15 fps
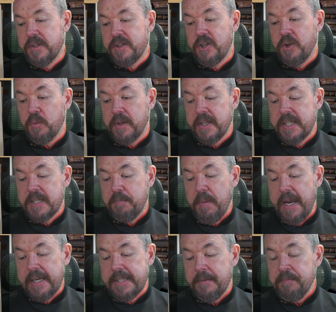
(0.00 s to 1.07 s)
that you would
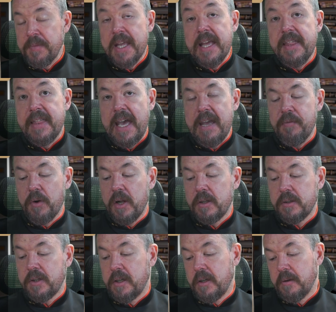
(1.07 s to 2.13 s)
expect. They've
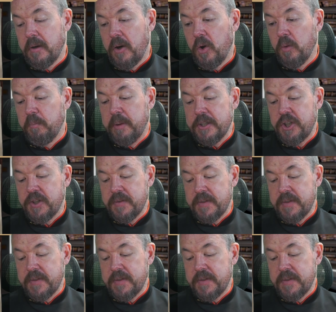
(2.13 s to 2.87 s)
all got a whole bunch of